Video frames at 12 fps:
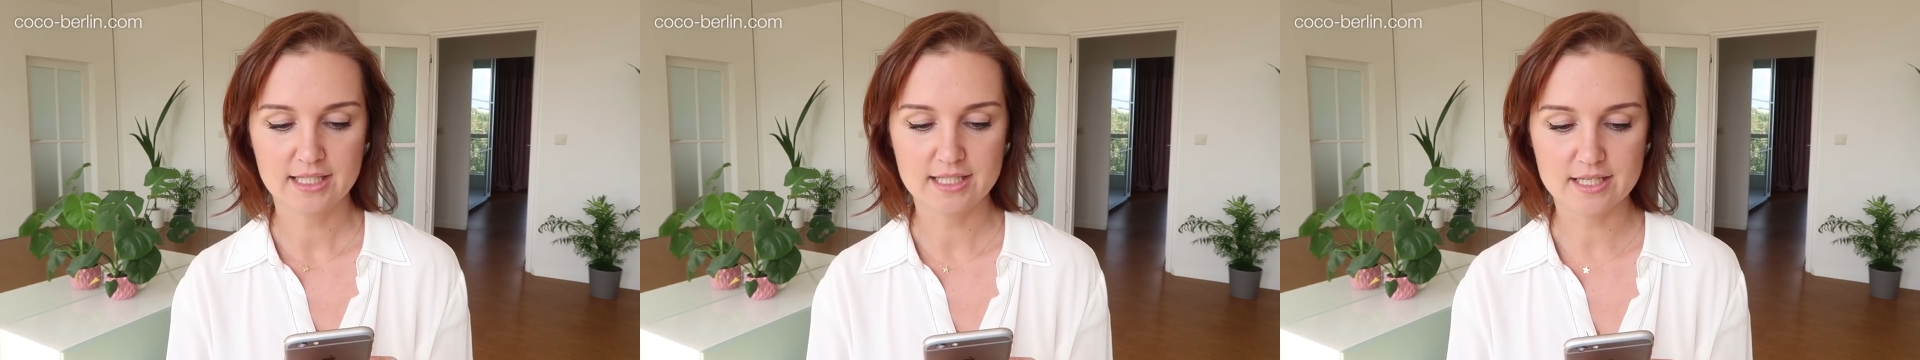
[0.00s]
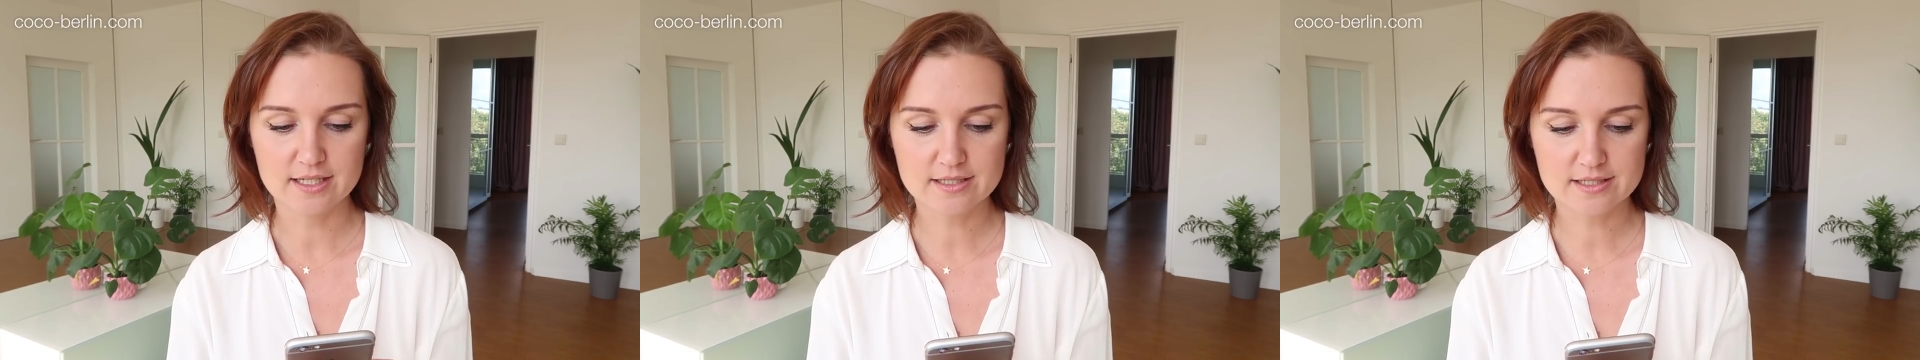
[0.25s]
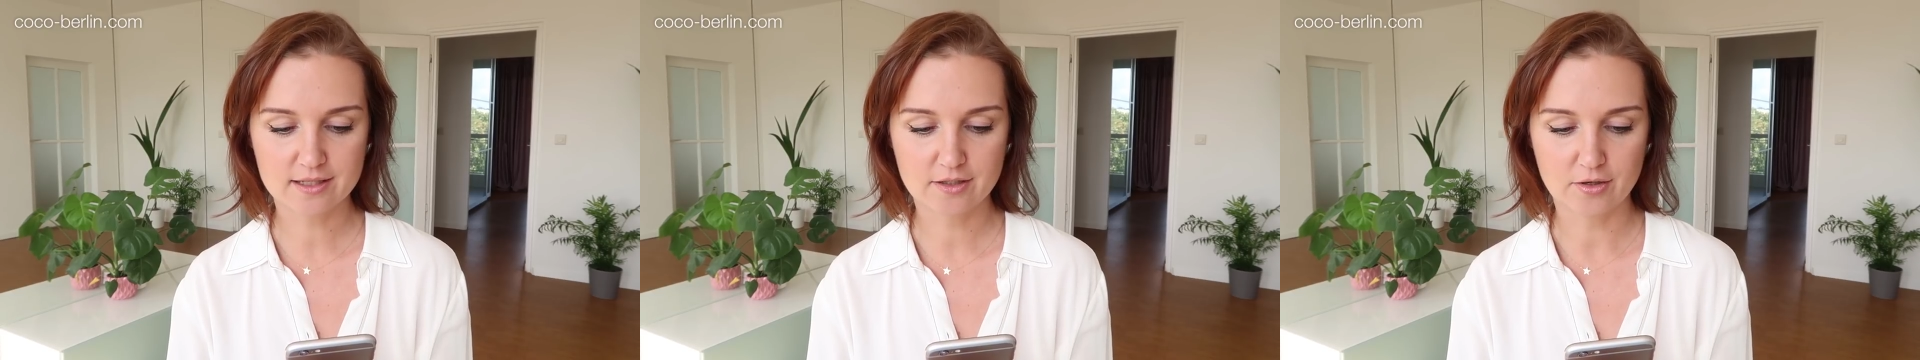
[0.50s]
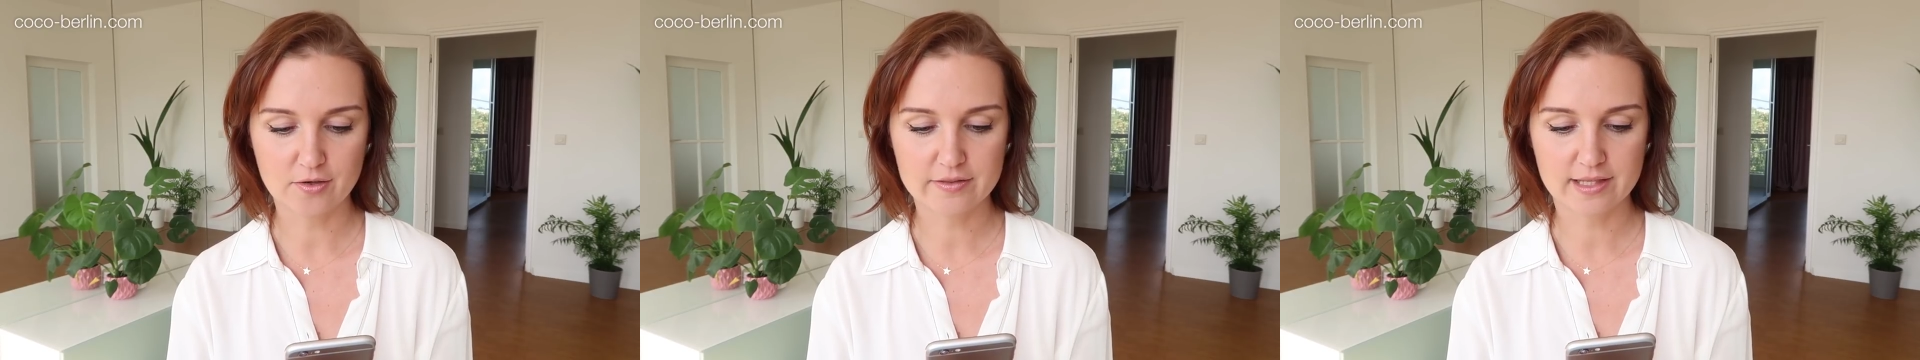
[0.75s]
years
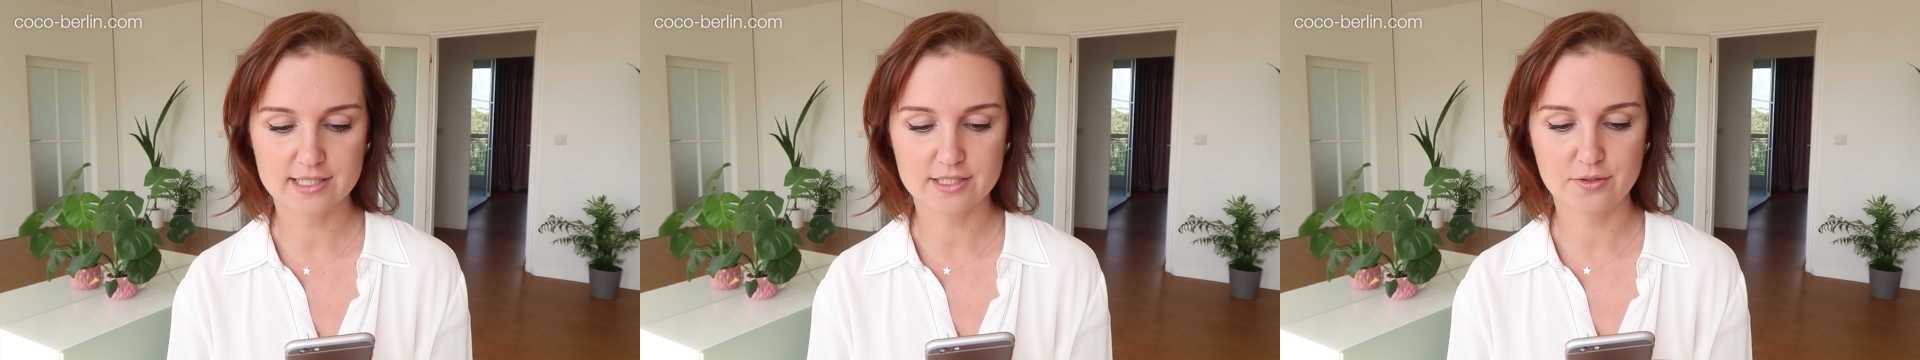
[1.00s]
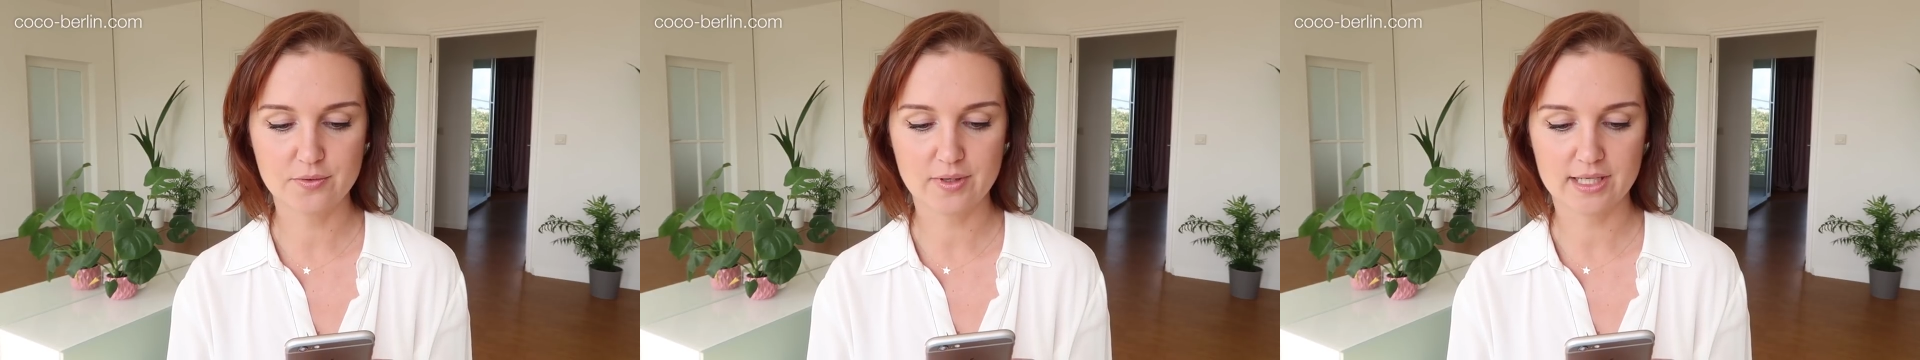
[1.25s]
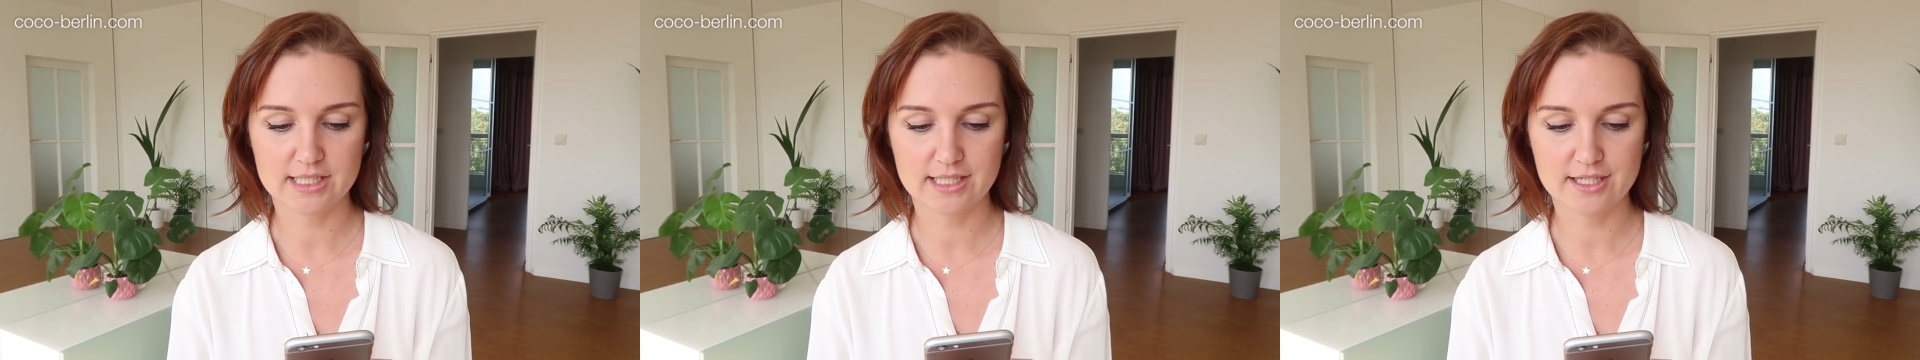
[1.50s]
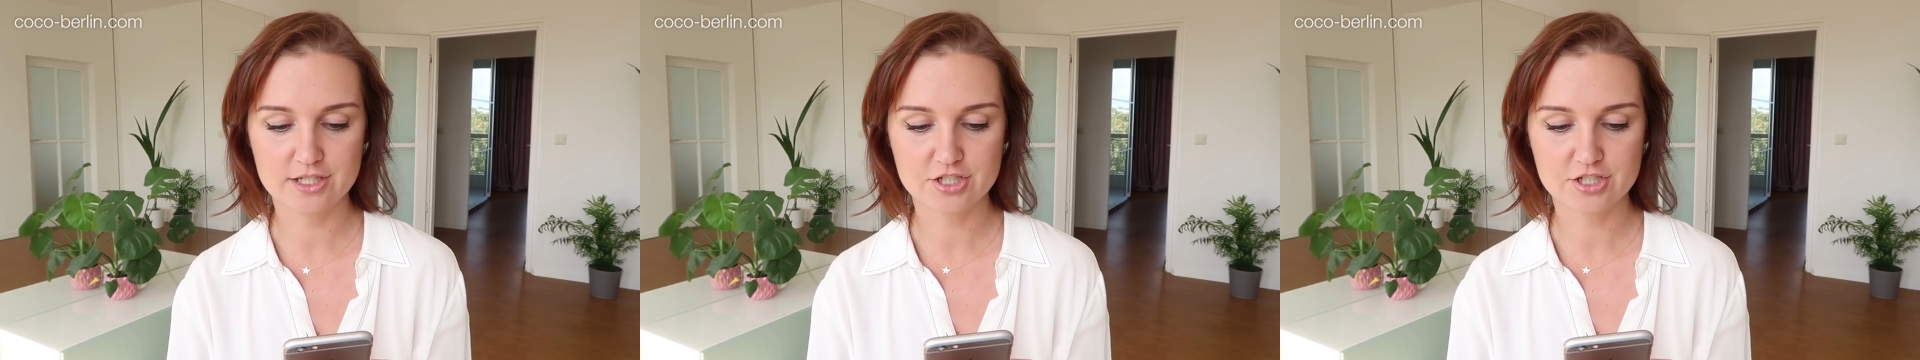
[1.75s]
ago that you and he